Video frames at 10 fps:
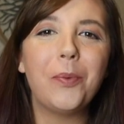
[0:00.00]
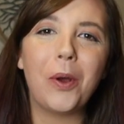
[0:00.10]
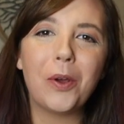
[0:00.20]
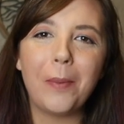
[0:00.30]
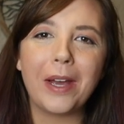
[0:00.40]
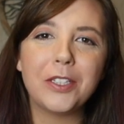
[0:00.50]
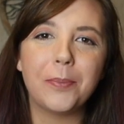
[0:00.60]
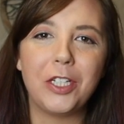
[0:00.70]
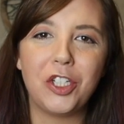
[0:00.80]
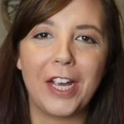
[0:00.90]
welcome back to
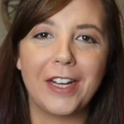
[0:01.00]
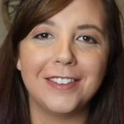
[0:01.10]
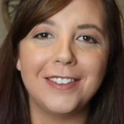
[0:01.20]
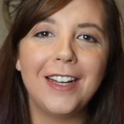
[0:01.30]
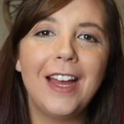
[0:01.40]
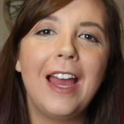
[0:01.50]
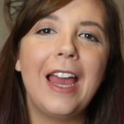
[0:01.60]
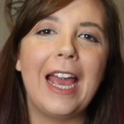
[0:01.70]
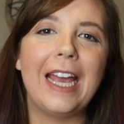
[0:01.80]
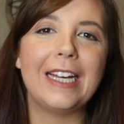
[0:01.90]
my channel.
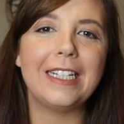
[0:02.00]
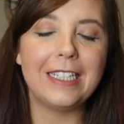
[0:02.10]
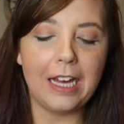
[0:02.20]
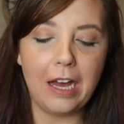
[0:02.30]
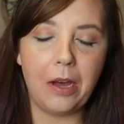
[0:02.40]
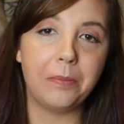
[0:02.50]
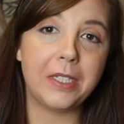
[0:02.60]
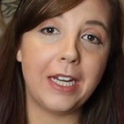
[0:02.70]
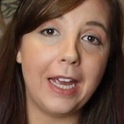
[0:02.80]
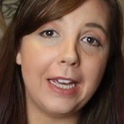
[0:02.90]
And
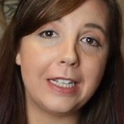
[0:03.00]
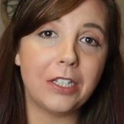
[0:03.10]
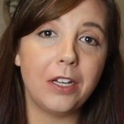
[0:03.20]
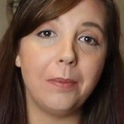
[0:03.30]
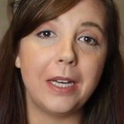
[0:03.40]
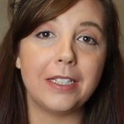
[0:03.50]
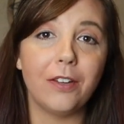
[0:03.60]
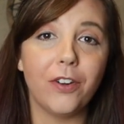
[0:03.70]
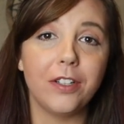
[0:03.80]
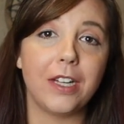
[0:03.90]
today is going to be a
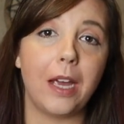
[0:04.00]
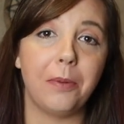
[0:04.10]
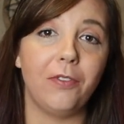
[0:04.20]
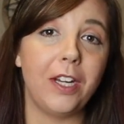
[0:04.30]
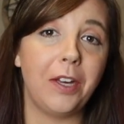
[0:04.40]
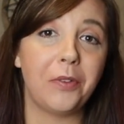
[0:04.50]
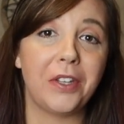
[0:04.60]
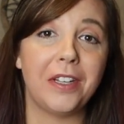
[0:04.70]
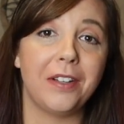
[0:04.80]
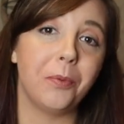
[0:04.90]
different type of video
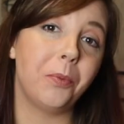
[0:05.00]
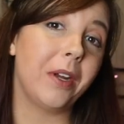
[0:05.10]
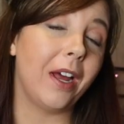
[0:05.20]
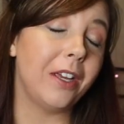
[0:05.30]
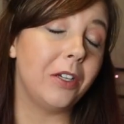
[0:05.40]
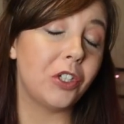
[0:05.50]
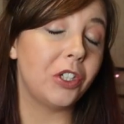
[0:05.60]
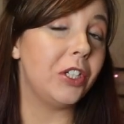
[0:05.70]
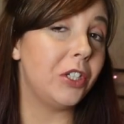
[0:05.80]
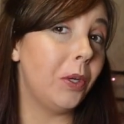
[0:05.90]
than what I
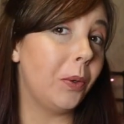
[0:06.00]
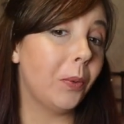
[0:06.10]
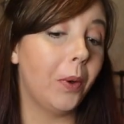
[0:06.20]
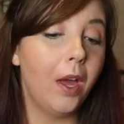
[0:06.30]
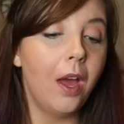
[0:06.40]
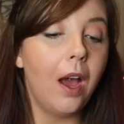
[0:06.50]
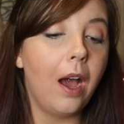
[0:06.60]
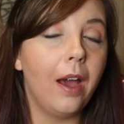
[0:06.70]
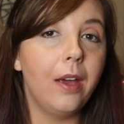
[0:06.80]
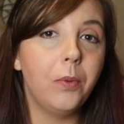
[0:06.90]
usually do.
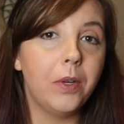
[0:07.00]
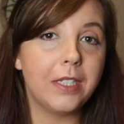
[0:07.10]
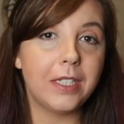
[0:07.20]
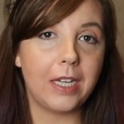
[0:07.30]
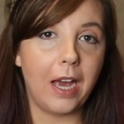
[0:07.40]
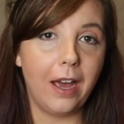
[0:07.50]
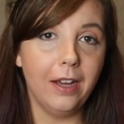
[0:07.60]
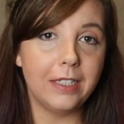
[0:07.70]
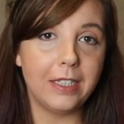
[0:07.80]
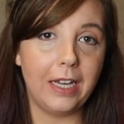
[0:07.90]
I was
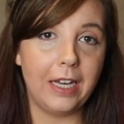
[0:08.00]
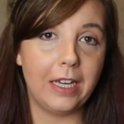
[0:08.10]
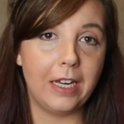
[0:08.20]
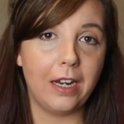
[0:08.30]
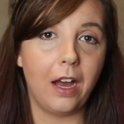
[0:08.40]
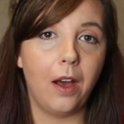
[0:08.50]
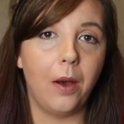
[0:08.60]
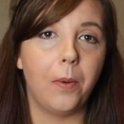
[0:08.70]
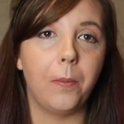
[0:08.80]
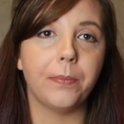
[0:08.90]
tagged in
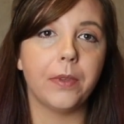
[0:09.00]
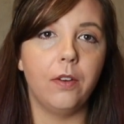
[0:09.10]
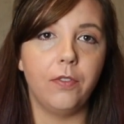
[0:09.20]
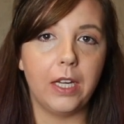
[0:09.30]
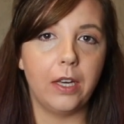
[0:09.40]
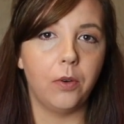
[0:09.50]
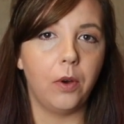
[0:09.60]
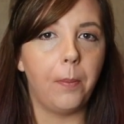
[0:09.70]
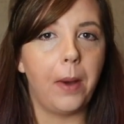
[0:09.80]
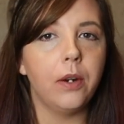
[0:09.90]
a video
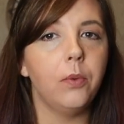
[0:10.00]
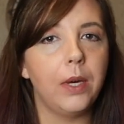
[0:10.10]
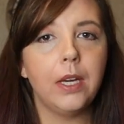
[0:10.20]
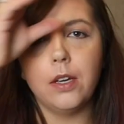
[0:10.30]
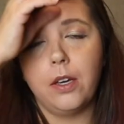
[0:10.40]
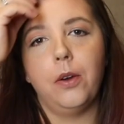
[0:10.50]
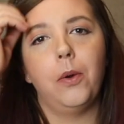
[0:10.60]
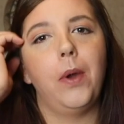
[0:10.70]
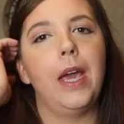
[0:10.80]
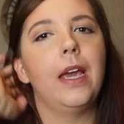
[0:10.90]
about a week
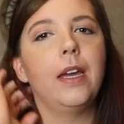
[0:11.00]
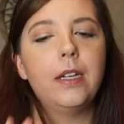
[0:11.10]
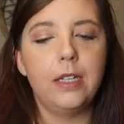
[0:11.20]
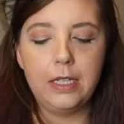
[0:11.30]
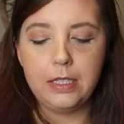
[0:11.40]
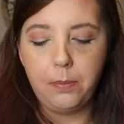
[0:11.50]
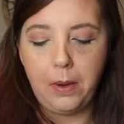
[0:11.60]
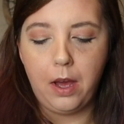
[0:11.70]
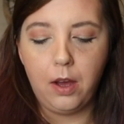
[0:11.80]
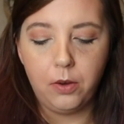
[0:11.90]
ago, and it's
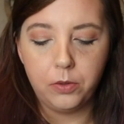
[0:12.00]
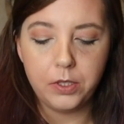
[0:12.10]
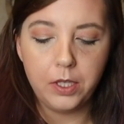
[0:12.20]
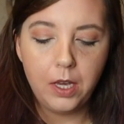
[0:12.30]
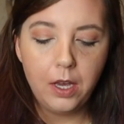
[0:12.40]
about